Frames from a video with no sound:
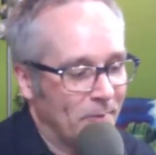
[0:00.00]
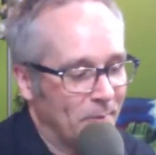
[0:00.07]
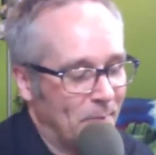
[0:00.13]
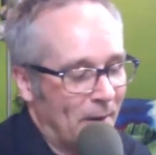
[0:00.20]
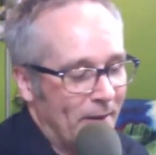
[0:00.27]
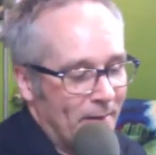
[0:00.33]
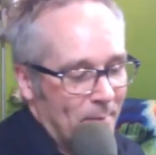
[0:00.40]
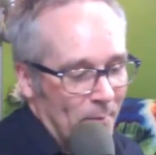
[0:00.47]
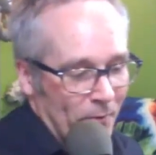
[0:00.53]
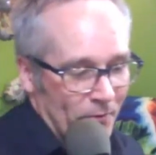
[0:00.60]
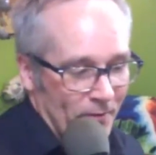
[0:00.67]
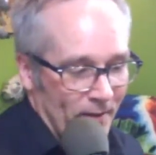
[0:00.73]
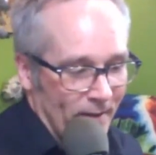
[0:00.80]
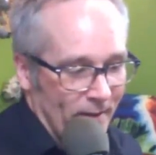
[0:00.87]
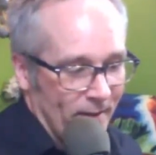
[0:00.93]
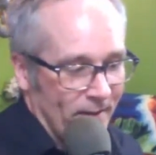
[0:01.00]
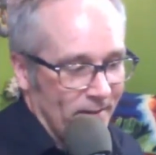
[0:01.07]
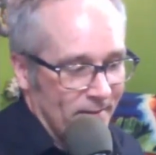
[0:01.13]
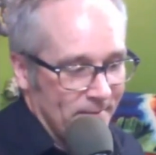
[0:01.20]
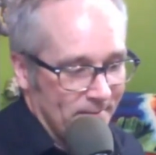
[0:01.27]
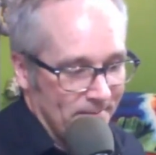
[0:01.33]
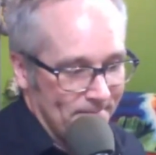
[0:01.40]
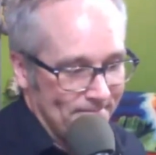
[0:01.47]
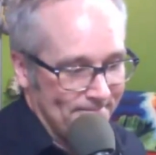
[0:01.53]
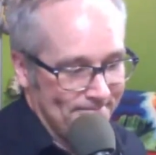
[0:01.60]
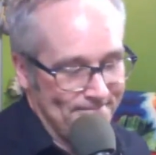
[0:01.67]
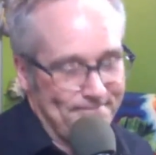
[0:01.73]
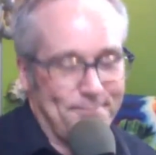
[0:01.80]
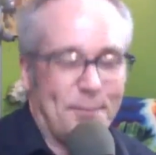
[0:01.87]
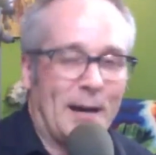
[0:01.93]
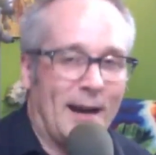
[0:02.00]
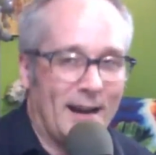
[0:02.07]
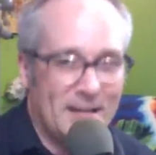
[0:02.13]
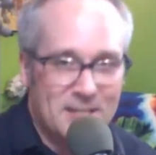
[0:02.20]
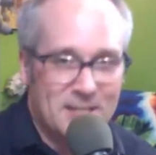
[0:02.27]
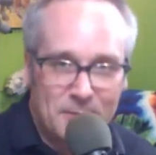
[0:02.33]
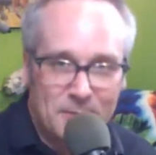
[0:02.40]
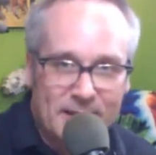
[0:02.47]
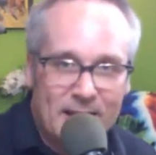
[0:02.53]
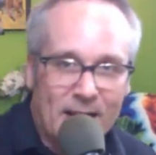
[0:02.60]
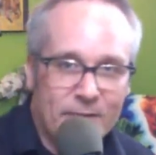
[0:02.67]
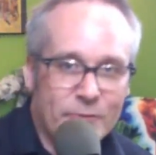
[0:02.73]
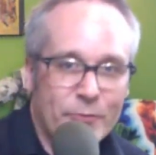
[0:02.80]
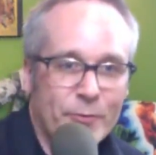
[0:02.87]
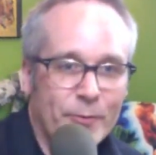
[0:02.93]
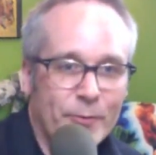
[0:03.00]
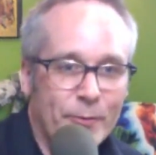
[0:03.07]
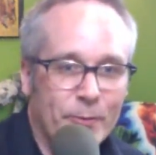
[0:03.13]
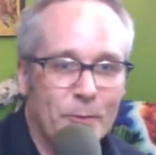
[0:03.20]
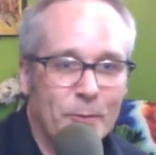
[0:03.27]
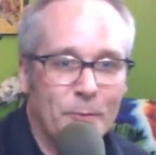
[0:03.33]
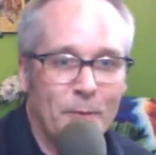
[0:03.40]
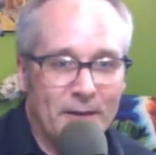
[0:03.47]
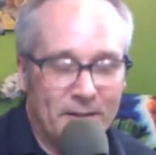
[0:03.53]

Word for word: probably the most uh, possibly not true,